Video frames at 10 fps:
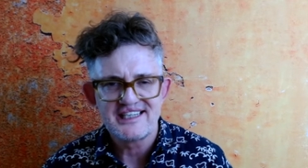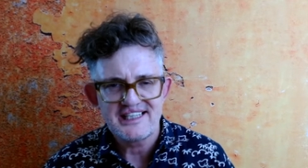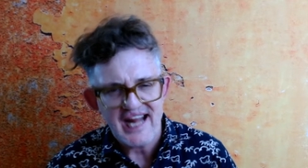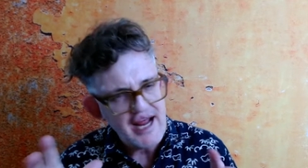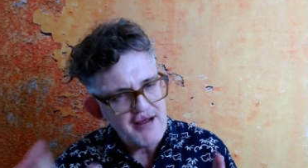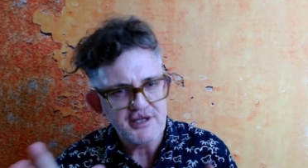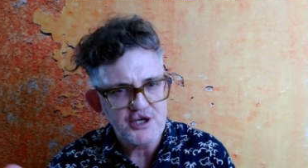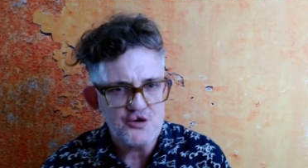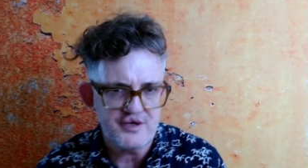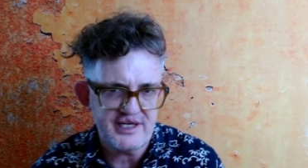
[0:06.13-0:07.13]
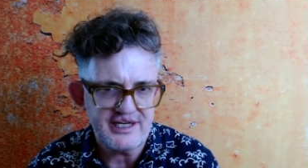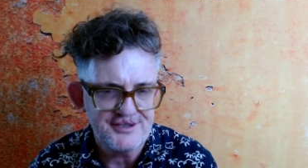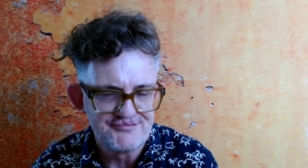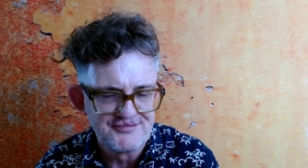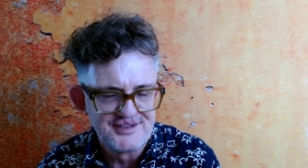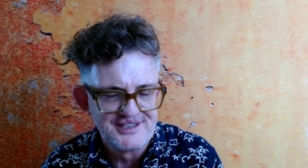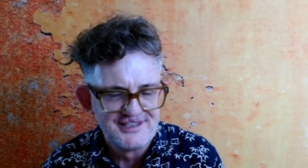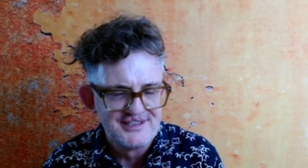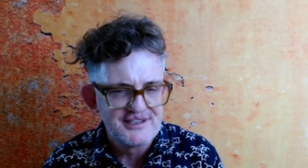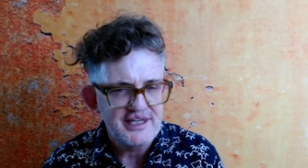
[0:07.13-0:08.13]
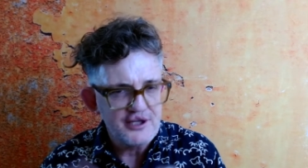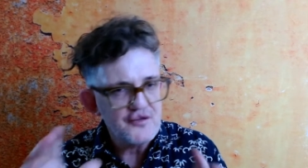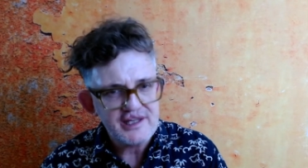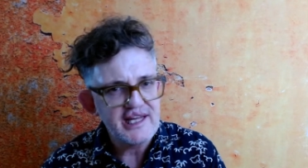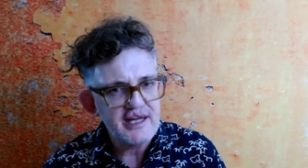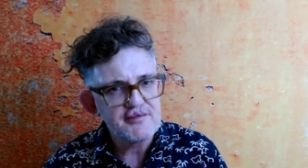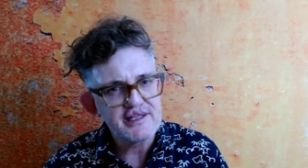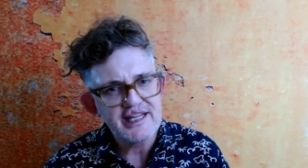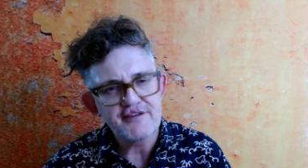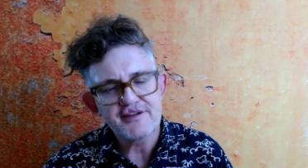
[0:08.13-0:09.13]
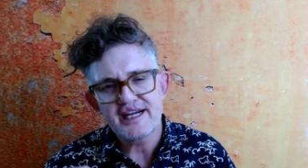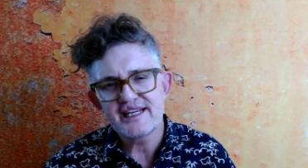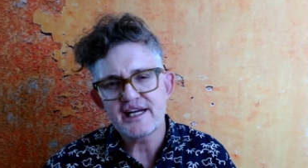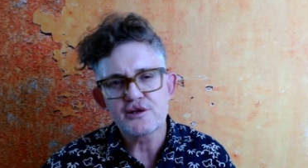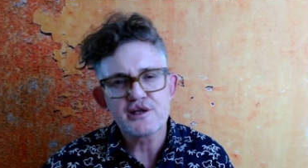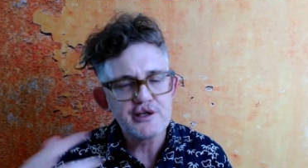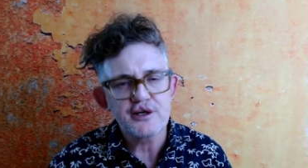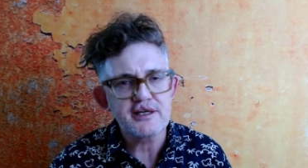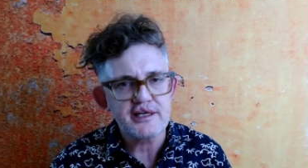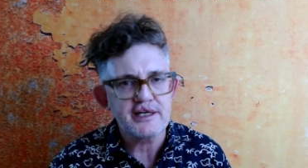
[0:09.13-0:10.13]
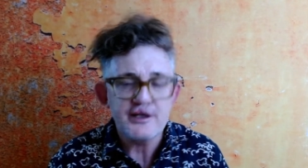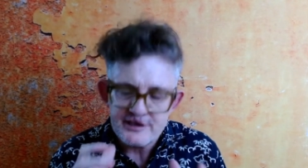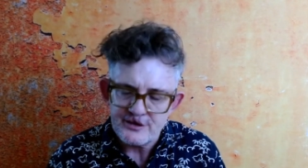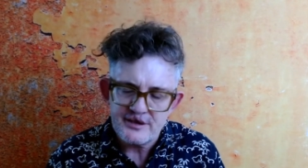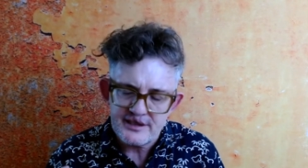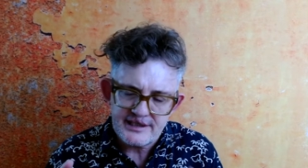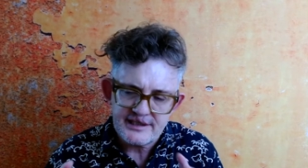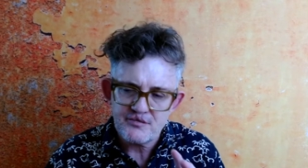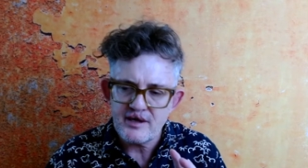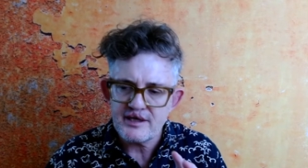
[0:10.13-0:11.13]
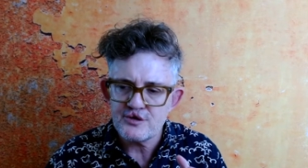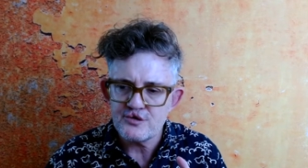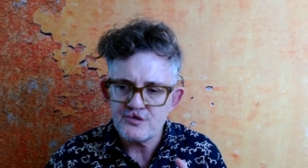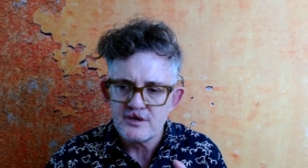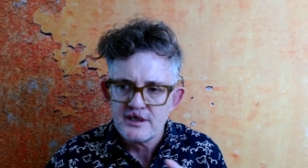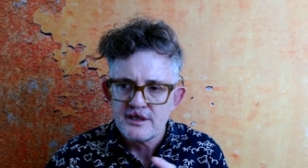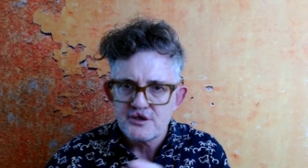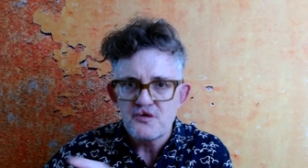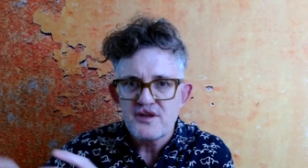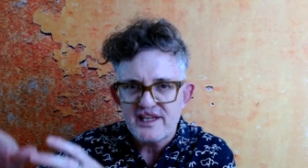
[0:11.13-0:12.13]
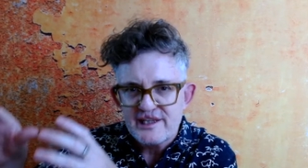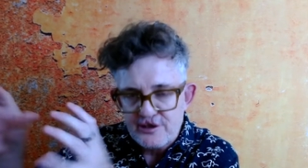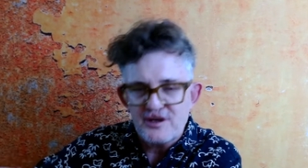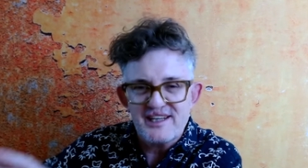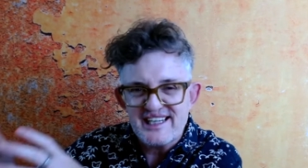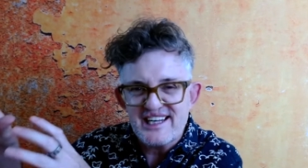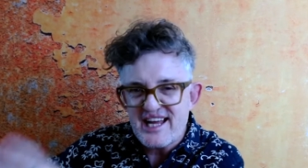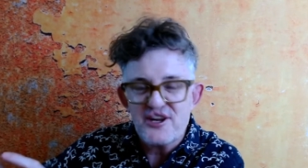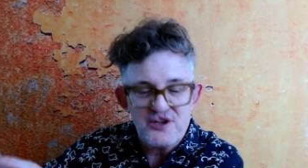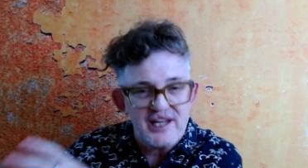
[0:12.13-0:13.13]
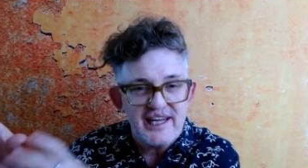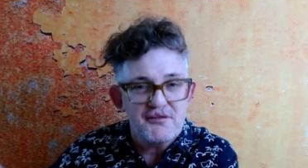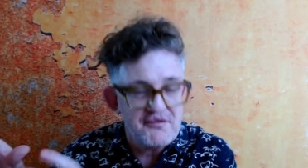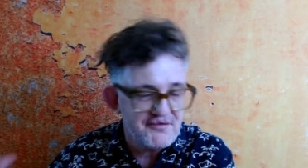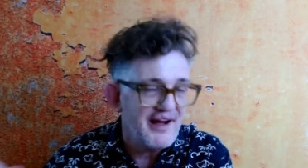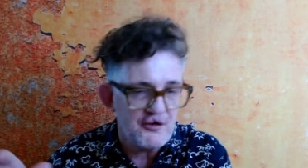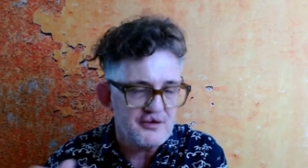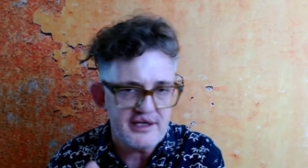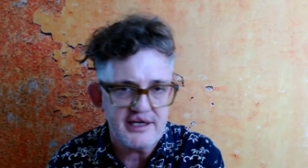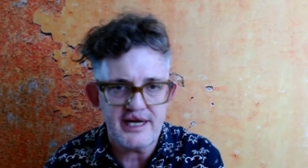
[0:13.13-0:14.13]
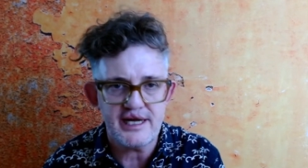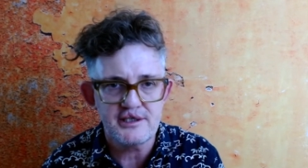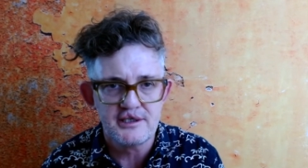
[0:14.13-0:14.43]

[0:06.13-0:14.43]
ambiguity? It's not the same as navigating uncertainty. Uncertainty is when you know there's certainty there, you just haven't found it yet.